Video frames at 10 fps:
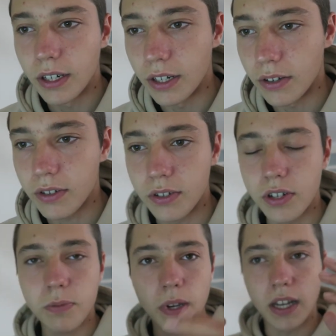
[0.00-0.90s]
You know, so
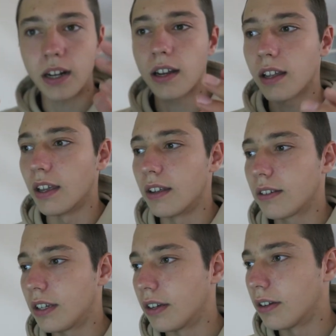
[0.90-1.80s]
just being clear,
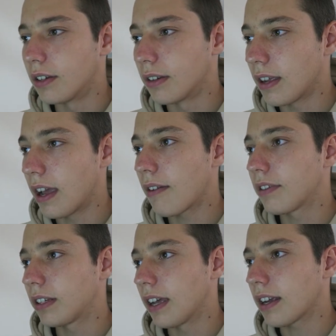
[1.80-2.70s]
you know, and
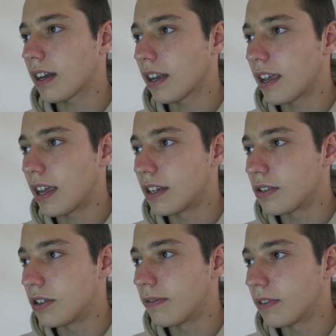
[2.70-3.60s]
having that clear
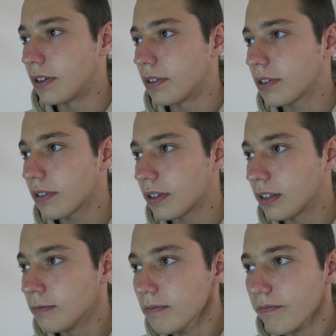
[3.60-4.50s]
energy field
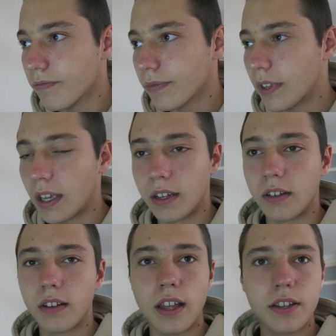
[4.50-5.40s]

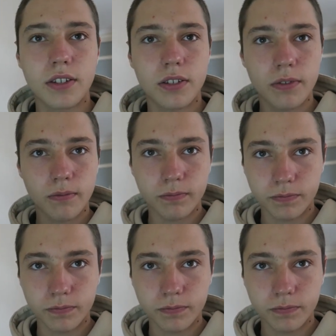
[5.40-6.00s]
and less